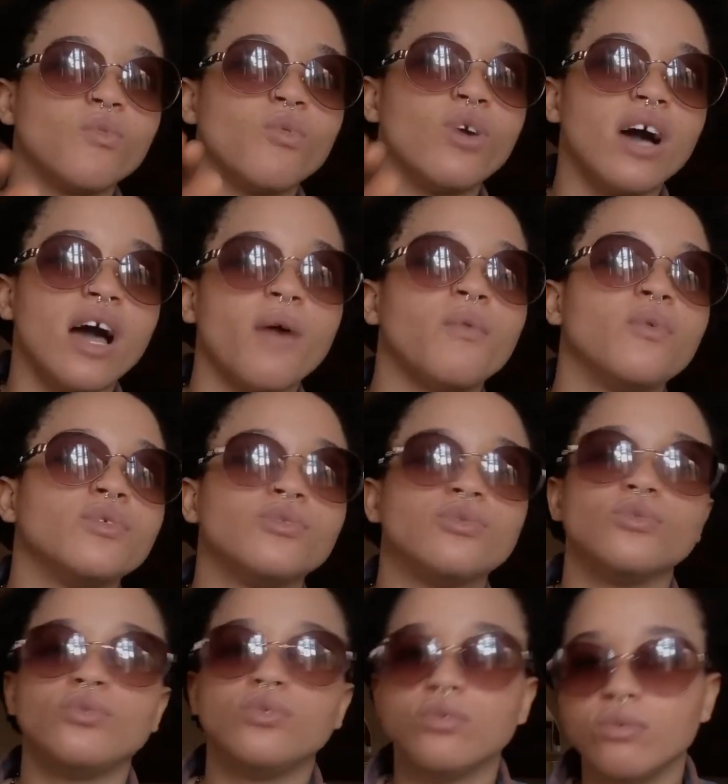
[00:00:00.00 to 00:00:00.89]
I want
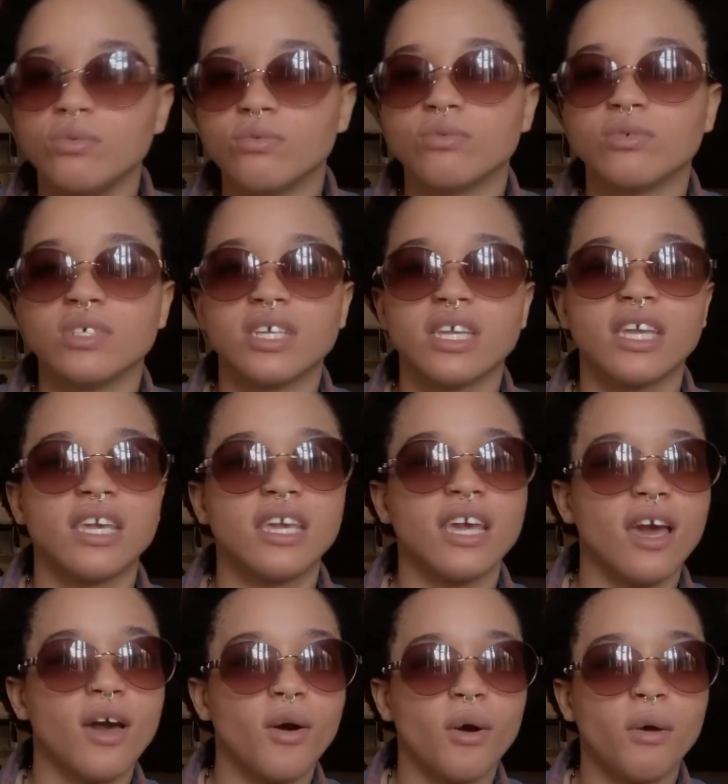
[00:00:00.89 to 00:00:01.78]
to do.
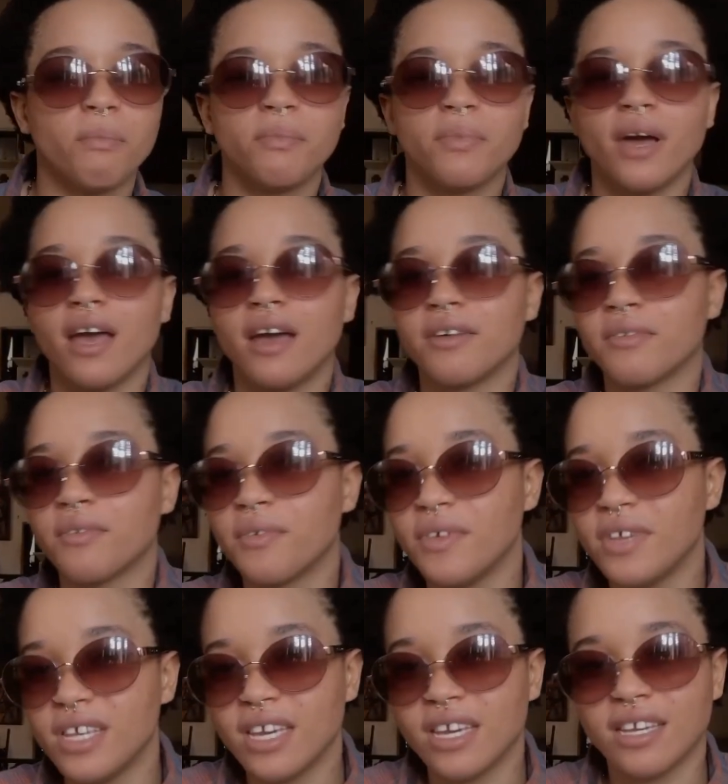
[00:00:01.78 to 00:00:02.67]
Get up and
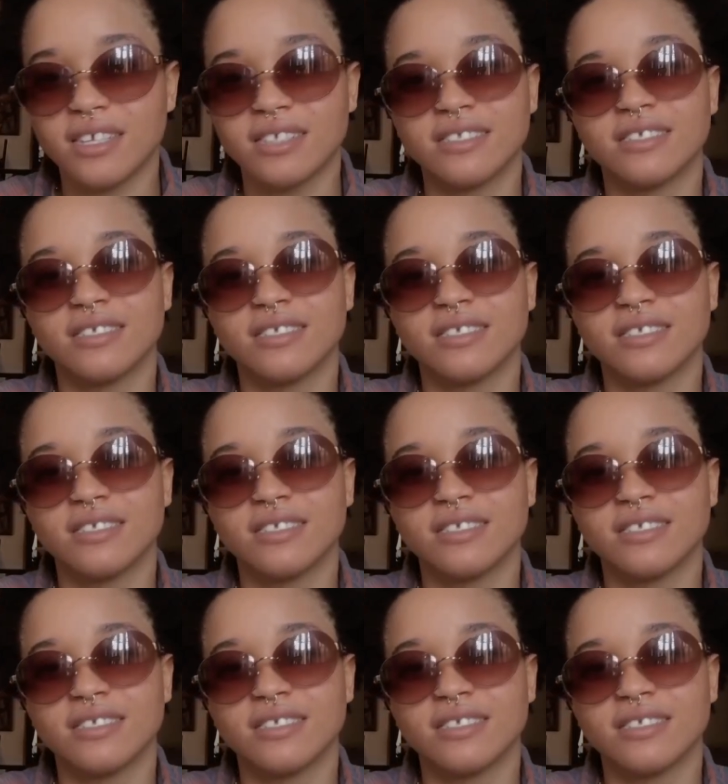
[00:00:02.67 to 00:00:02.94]
create.